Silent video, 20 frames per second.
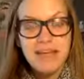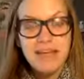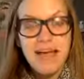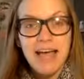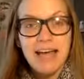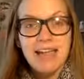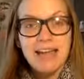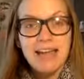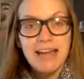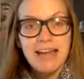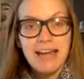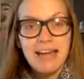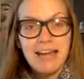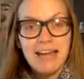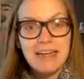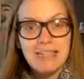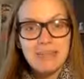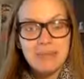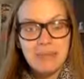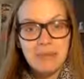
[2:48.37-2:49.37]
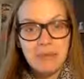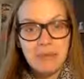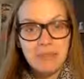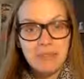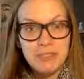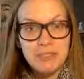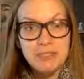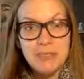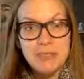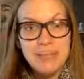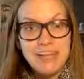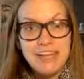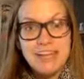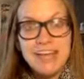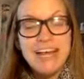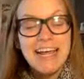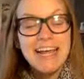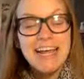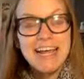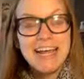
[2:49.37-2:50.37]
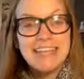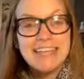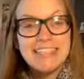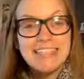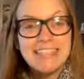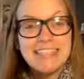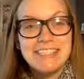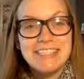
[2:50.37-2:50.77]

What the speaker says: And then tip number 2 is